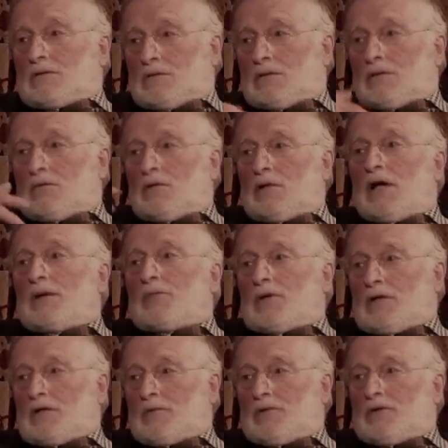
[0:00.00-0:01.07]
well, I'm
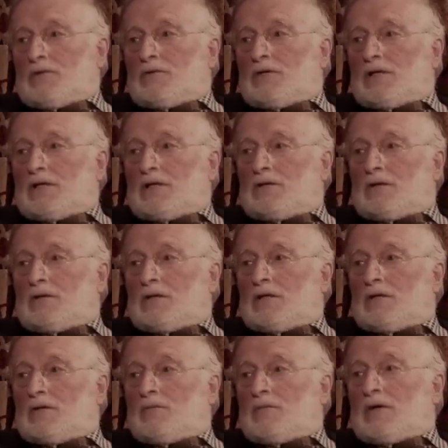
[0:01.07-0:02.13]
going to be ordained. I
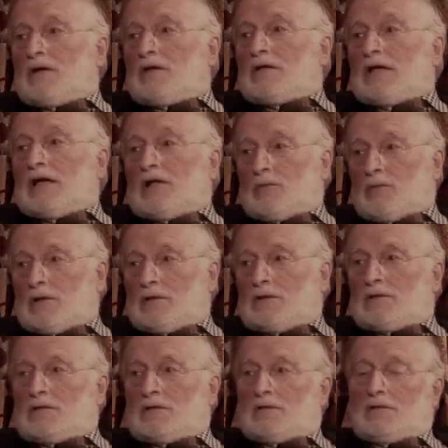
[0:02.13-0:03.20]
didn't know about the other
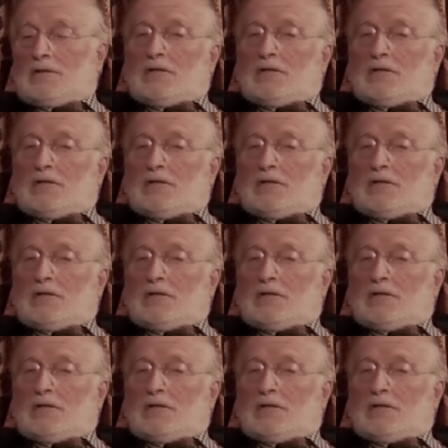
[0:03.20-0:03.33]
ones.